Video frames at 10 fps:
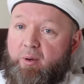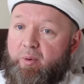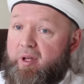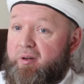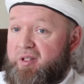and
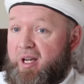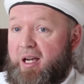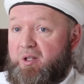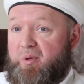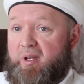without a
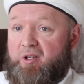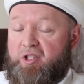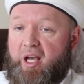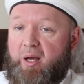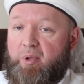size, without a
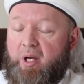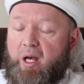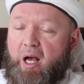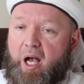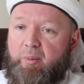shape.
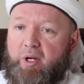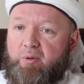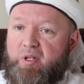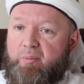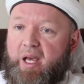I mean, it
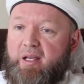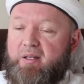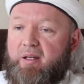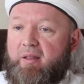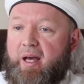was
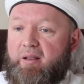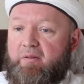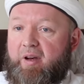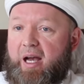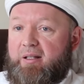amazing that
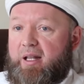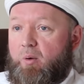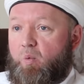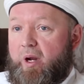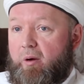the fact
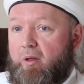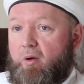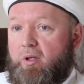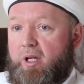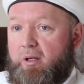that we are the
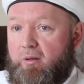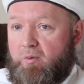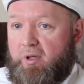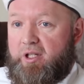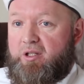only
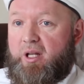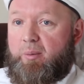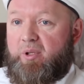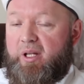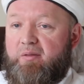religion
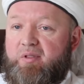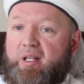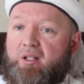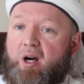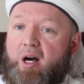that believes
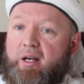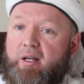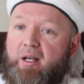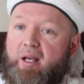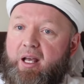that
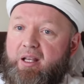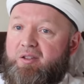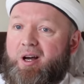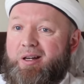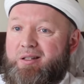God
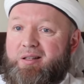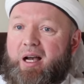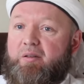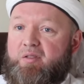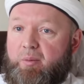is not
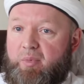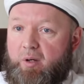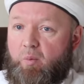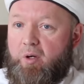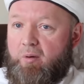inside of
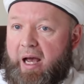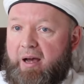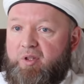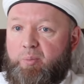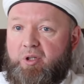something. We don't
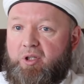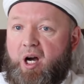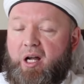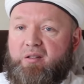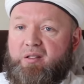have to put
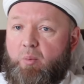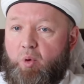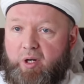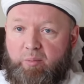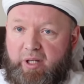God
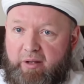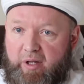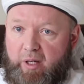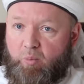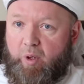somewhere to believe
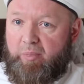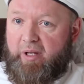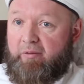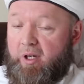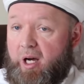in him. We
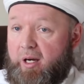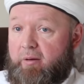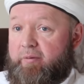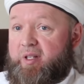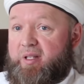believe in God
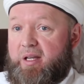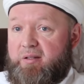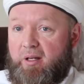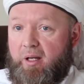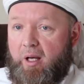out of
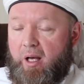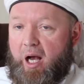necessity.